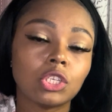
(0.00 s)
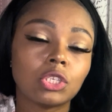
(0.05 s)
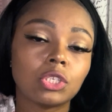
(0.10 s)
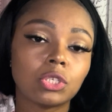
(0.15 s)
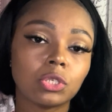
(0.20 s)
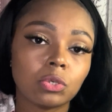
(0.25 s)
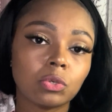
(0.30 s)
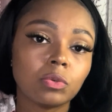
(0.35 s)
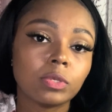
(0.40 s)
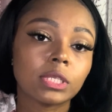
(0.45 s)

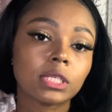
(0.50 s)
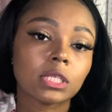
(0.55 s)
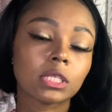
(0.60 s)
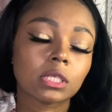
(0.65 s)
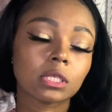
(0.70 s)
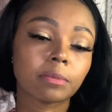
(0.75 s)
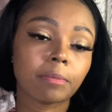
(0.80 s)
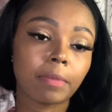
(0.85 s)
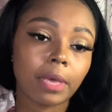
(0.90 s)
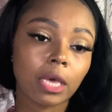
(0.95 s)
do
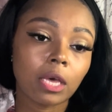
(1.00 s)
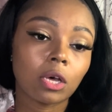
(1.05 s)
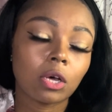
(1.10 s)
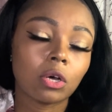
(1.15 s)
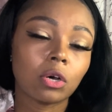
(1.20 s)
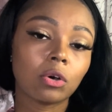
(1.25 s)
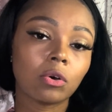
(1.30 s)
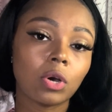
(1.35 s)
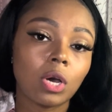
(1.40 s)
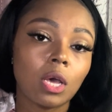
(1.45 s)

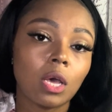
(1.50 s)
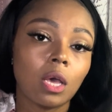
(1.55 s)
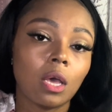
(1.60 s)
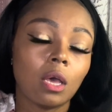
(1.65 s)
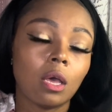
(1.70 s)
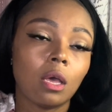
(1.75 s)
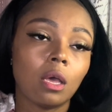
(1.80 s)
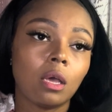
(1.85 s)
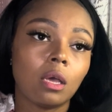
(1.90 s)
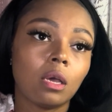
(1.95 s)
smell,
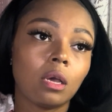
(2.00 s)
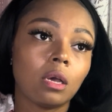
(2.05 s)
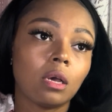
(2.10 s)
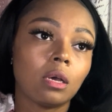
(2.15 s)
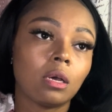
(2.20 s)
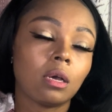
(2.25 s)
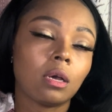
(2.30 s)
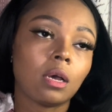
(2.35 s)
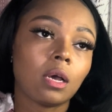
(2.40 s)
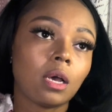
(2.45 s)

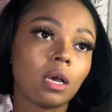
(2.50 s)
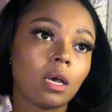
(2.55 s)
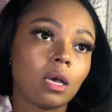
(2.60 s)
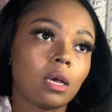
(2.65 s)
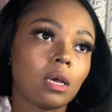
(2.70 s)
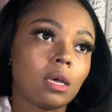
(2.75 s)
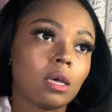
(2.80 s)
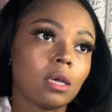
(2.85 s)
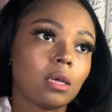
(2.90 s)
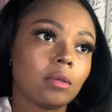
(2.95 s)

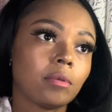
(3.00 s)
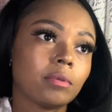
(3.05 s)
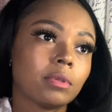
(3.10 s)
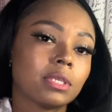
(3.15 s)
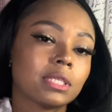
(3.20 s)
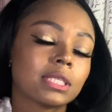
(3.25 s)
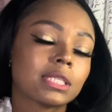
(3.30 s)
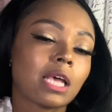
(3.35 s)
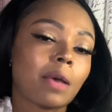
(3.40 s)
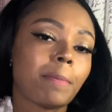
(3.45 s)

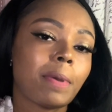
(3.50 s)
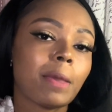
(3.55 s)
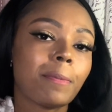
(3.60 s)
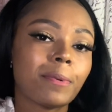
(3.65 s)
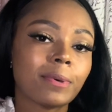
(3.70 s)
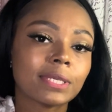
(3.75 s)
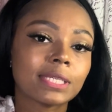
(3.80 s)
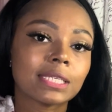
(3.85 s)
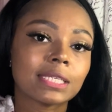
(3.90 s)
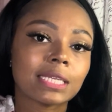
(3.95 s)
some
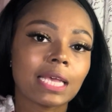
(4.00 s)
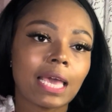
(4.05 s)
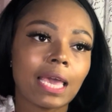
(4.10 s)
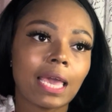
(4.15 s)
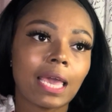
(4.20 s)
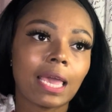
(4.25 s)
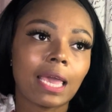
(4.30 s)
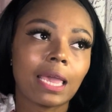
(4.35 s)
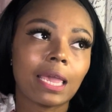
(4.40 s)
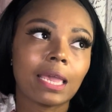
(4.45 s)
people
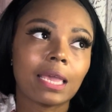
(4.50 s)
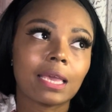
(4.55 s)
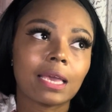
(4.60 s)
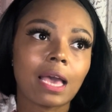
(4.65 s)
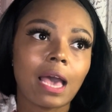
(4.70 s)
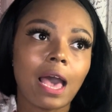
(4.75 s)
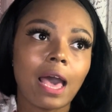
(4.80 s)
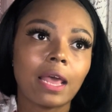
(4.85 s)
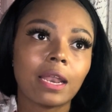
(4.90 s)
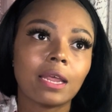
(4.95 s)
say
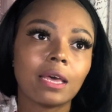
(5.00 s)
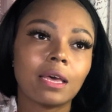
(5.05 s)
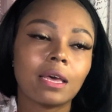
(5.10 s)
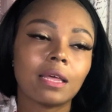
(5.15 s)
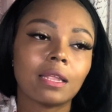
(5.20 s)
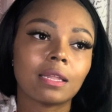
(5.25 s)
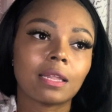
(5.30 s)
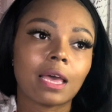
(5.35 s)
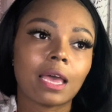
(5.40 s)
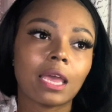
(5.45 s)
kind
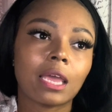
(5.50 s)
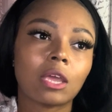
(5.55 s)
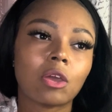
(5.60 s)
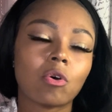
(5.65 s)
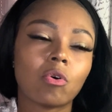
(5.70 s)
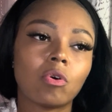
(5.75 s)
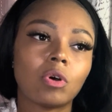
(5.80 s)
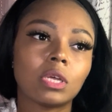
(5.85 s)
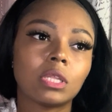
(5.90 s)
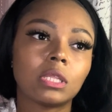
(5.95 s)
of like
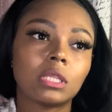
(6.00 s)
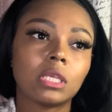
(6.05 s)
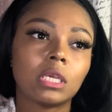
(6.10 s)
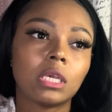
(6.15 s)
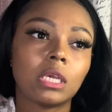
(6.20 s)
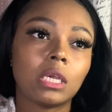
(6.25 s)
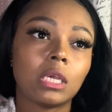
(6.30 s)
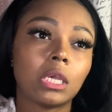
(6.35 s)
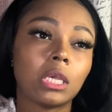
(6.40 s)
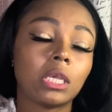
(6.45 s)
on
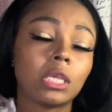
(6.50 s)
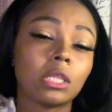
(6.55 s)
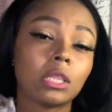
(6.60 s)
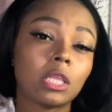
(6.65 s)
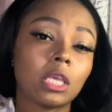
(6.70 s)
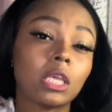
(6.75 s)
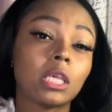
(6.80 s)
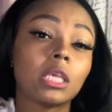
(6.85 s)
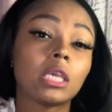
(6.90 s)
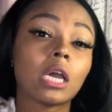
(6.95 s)
the
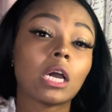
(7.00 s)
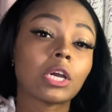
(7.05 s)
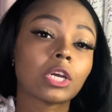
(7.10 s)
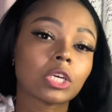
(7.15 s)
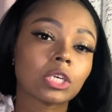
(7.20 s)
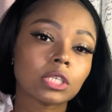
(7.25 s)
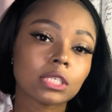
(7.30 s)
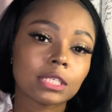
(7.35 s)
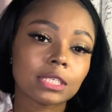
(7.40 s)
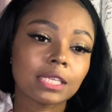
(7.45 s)

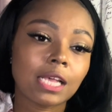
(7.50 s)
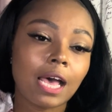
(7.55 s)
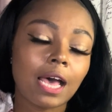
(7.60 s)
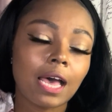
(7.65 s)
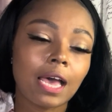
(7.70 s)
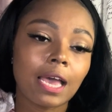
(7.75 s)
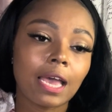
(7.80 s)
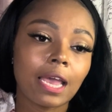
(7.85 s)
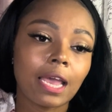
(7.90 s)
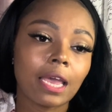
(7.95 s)
younger
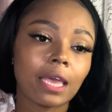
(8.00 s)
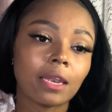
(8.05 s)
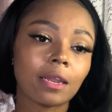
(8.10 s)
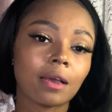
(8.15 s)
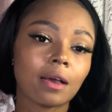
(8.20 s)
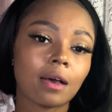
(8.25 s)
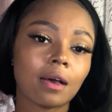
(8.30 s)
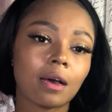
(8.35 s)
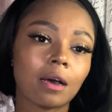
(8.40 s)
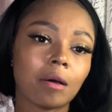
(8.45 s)
side,
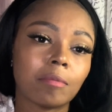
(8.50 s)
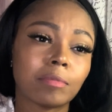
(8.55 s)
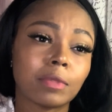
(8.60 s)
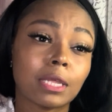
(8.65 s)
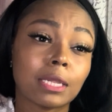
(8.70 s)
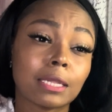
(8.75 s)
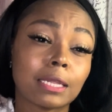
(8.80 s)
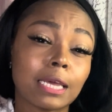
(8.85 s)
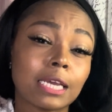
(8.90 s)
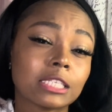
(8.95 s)
the
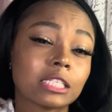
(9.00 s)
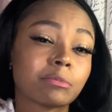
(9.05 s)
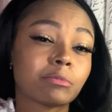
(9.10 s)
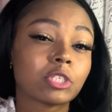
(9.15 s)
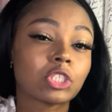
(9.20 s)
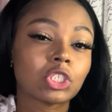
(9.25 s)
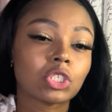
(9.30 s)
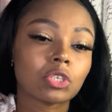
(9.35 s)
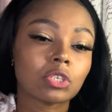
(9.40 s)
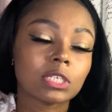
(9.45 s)
less
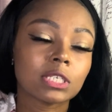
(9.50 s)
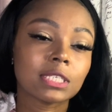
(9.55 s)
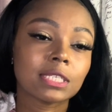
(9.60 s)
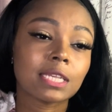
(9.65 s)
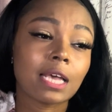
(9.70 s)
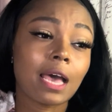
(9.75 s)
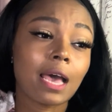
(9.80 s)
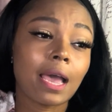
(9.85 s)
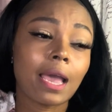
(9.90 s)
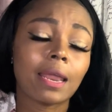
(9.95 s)
mature
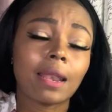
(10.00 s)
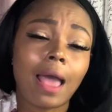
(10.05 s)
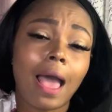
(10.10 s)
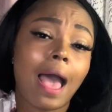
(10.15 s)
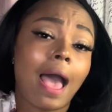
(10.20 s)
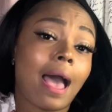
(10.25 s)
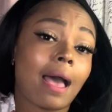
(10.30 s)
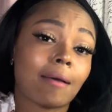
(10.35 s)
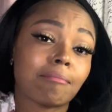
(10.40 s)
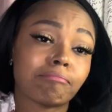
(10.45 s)
side.
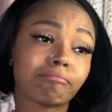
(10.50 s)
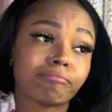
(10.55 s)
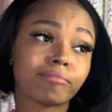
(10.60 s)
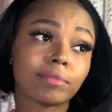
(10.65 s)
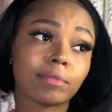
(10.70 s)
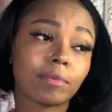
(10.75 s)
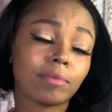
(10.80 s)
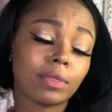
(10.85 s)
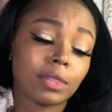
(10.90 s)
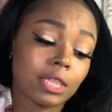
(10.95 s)

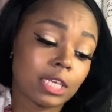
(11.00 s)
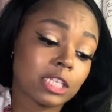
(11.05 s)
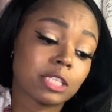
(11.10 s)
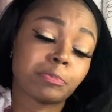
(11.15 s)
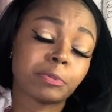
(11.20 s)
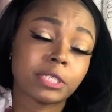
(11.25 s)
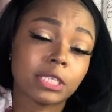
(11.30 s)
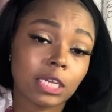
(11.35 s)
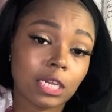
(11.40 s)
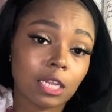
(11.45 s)
This
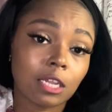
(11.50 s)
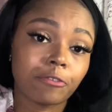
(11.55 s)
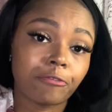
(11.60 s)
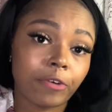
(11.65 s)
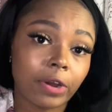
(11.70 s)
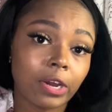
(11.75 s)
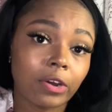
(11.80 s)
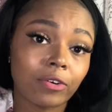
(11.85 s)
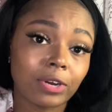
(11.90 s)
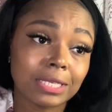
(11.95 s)
particular
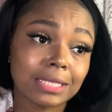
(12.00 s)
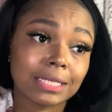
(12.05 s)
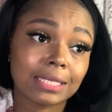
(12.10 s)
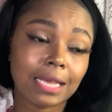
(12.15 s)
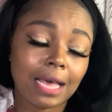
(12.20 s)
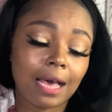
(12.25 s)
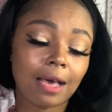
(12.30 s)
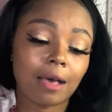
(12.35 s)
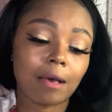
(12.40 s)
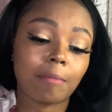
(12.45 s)
fragrance
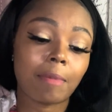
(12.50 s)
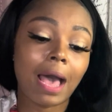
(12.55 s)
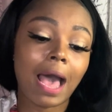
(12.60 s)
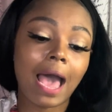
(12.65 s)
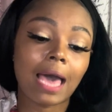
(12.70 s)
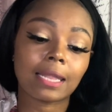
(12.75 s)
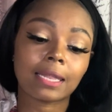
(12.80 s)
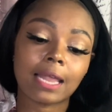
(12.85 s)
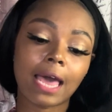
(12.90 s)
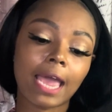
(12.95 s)

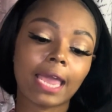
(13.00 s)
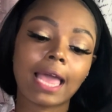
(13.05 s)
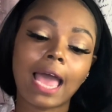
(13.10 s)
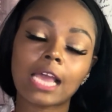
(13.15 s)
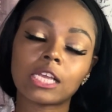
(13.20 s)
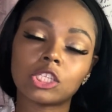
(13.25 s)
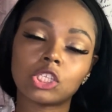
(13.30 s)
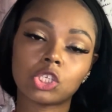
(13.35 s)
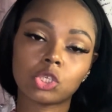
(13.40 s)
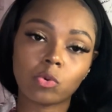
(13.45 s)

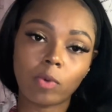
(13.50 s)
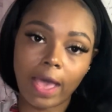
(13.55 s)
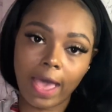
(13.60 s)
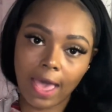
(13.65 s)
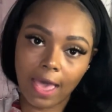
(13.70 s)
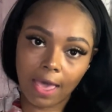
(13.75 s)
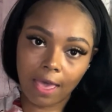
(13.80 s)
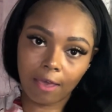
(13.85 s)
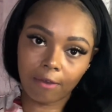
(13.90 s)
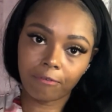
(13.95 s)
I do
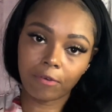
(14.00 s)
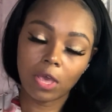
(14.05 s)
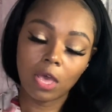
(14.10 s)
have